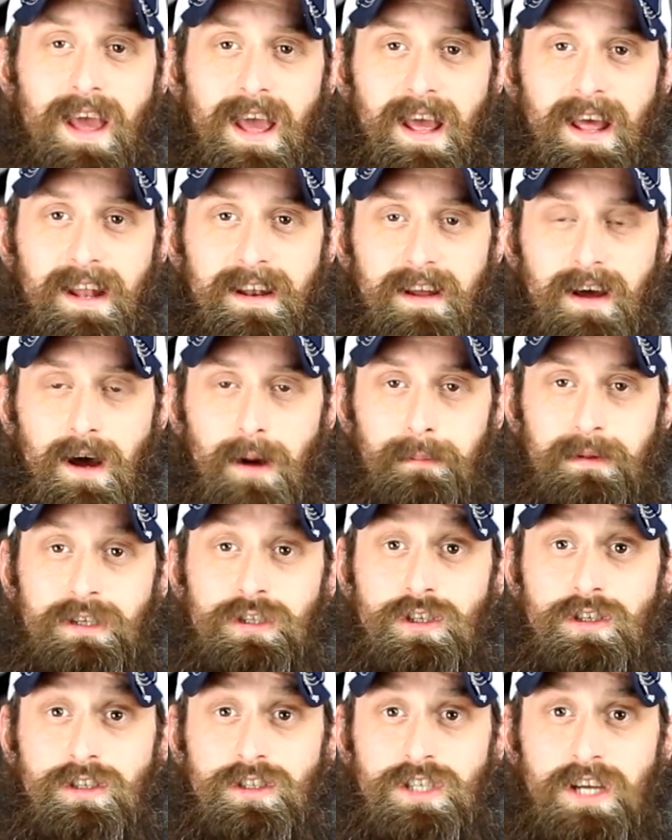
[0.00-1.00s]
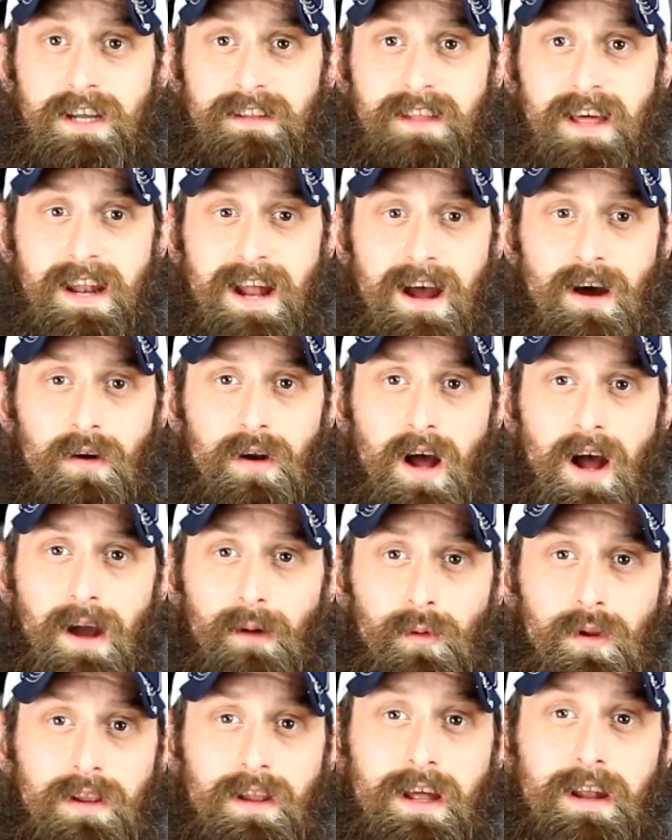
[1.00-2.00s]
And be sure to check that out.
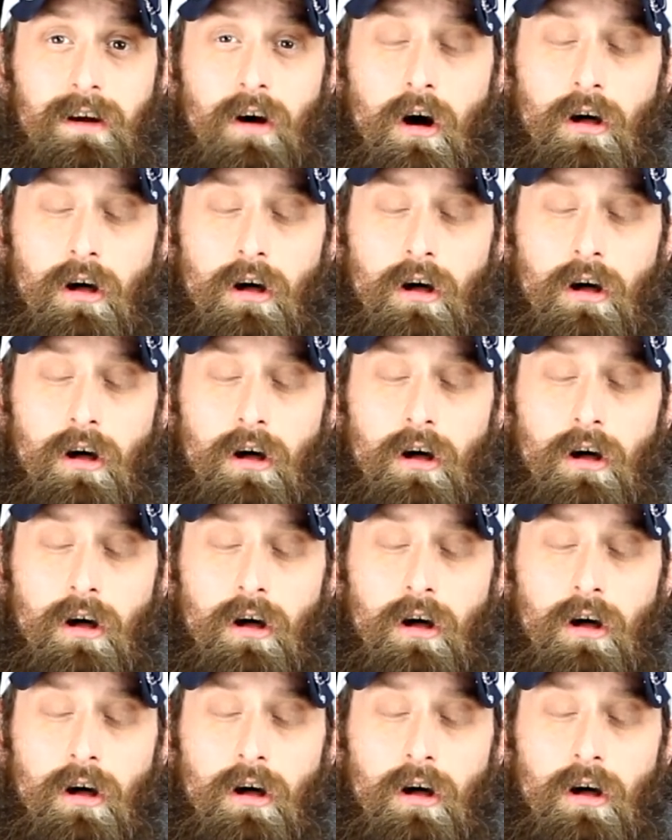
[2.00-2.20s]
I will let